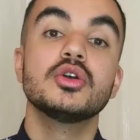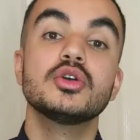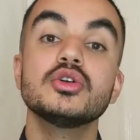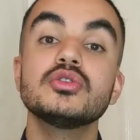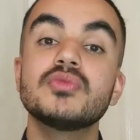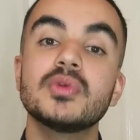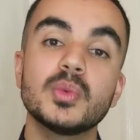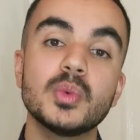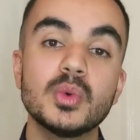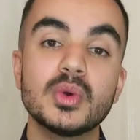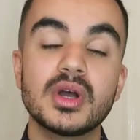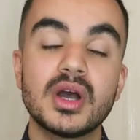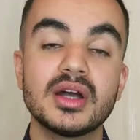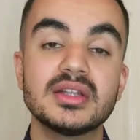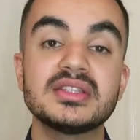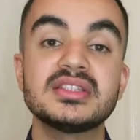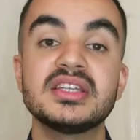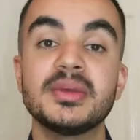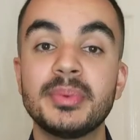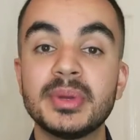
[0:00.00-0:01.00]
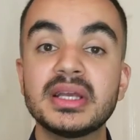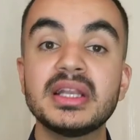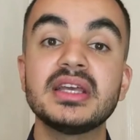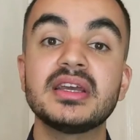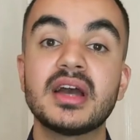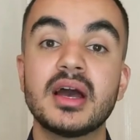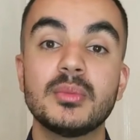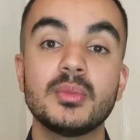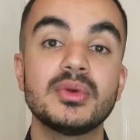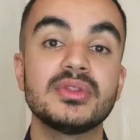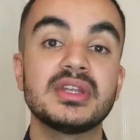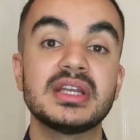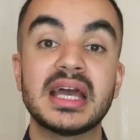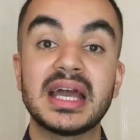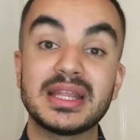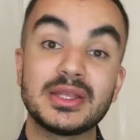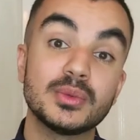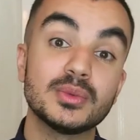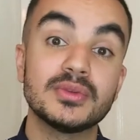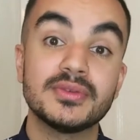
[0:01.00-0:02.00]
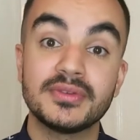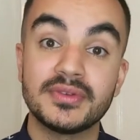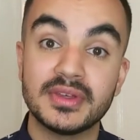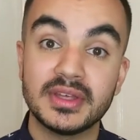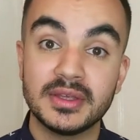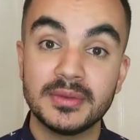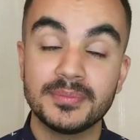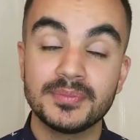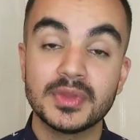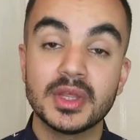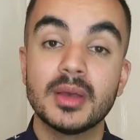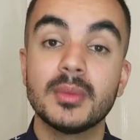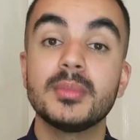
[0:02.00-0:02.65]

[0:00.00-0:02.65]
Good reward cards typically come with an annual fee,